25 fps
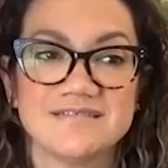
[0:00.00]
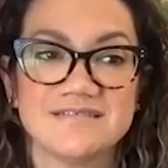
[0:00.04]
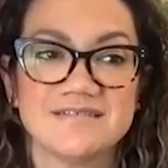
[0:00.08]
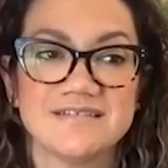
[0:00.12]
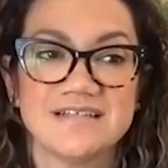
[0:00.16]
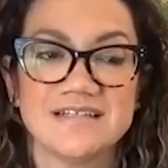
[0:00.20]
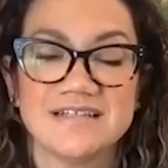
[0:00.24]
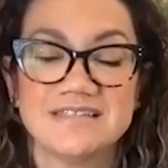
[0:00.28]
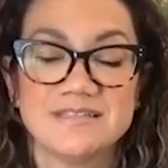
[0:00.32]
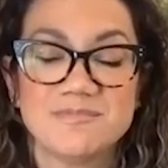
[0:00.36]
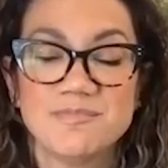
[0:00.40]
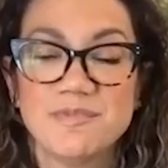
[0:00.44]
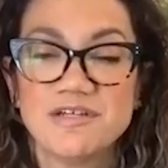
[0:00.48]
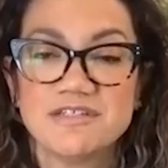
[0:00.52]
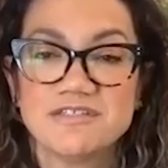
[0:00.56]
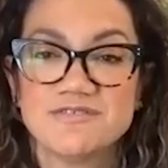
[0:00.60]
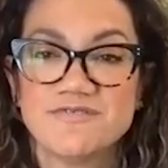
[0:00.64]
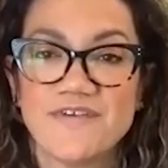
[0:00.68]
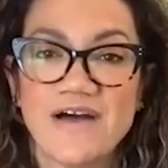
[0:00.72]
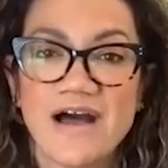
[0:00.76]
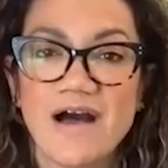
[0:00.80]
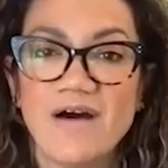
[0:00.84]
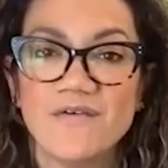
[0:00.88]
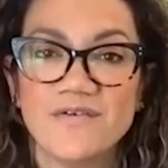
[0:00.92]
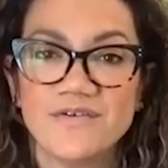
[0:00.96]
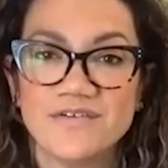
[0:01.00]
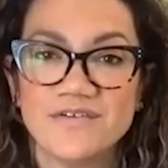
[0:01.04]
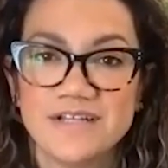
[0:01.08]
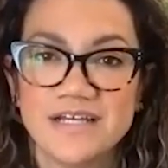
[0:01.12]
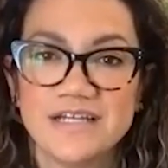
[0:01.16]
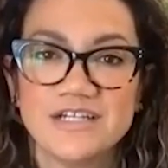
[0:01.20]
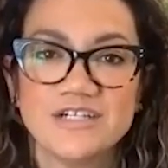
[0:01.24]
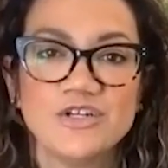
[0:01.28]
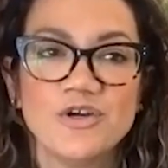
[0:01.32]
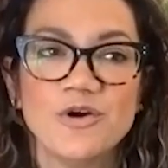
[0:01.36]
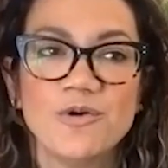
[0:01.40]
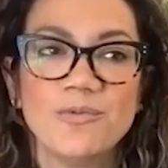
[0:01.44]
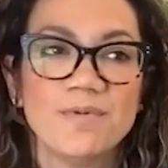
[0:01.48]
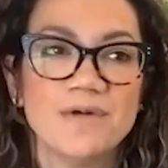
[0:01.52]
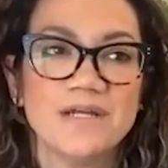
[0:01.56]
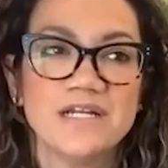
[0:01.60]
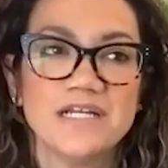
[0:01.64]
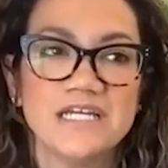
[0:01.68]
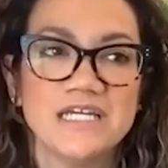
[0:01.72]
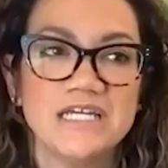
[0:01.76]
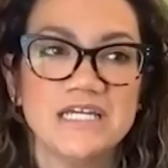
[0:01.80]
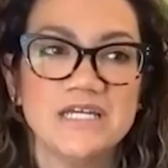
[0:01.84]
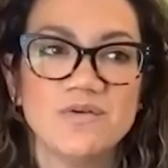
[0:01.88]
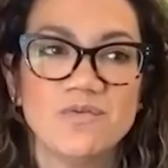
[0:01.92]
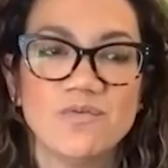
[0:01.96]
it smells foul. Like
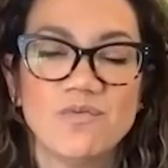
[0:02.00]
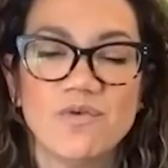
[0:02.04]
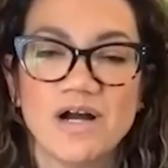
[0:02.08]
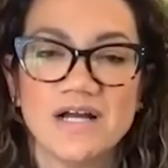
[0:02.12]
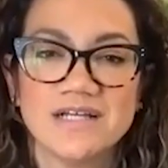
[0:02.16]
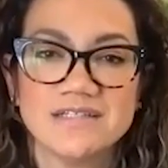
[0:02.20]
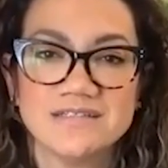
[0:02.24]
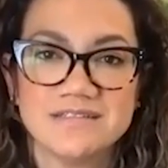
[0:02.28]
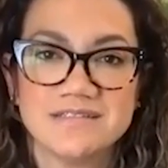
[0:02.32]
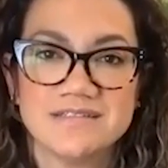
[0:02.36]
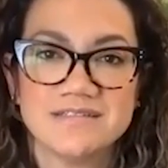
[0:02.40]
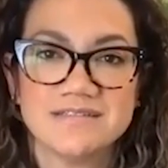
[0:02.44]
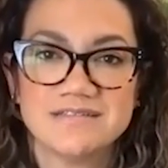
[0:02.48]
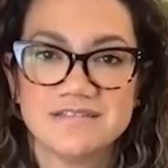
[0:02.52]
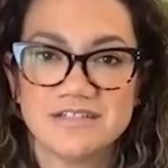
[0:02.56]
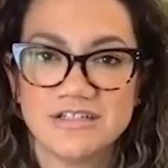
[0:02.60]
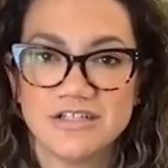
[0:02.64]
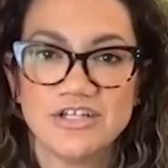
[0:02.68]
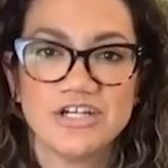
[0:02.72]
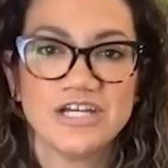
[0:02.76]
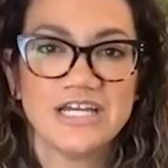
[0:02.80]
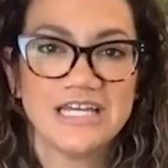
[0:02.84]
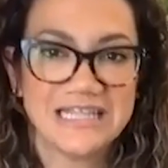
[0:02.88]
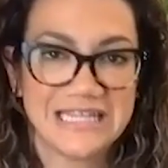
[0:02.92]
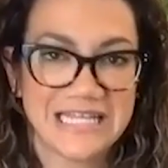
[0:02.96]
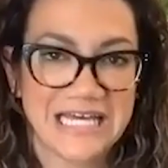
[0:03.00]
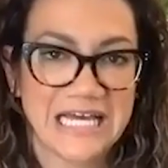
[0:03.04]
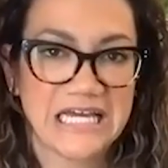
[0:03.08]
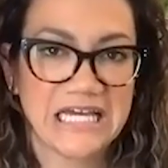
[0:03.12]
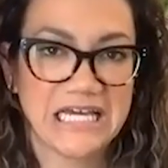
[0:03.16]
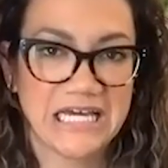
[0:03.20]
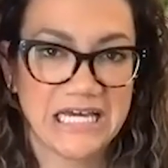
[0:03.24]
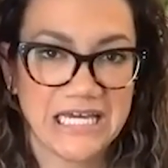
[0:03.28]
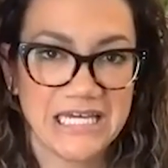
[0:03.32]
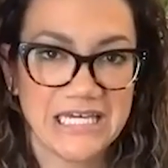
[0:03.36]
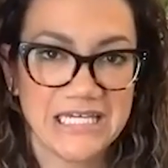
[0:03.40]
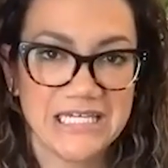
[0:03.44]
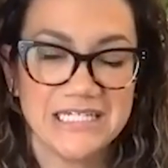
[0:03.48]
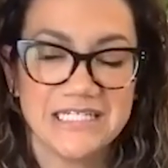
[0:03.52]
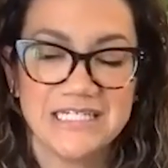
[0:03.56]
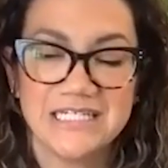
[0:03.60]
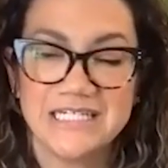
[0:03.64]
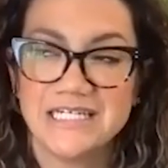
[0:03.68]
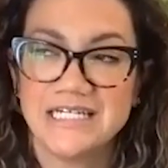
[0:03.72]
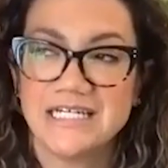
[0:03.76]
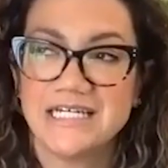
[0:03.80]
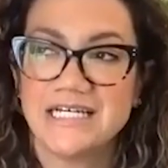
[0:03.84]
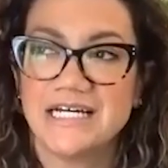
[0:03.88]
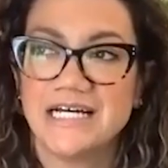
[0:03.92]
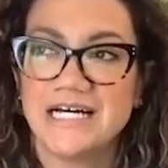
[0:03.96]
nobody wants to look at that guy.
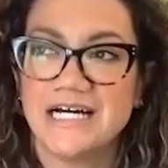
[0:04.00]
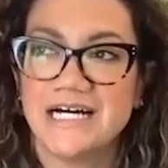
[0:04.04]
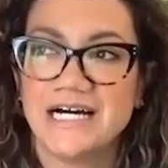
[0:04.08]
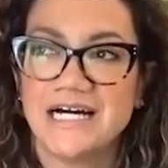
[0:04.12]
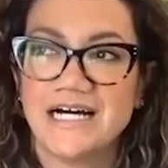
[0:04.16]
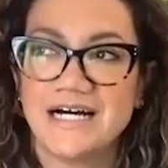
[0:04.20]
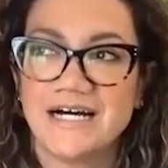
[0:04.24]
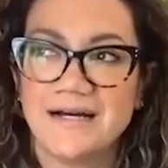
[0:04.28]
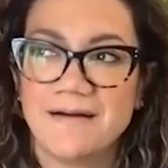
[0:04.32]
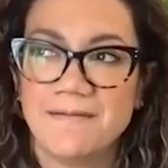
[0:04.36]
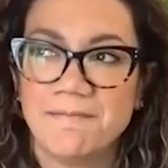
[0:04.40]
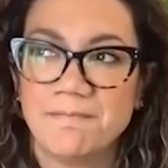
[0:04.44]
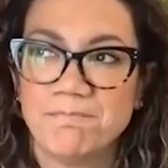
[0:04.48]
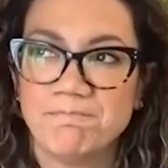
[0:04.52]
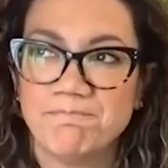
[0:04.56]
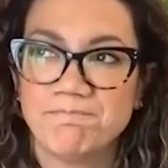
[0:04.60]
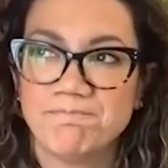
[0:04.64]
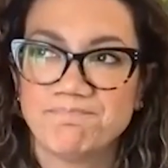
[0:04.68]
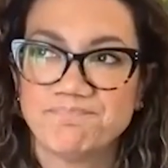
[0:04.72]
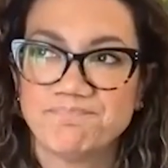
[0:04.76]
Um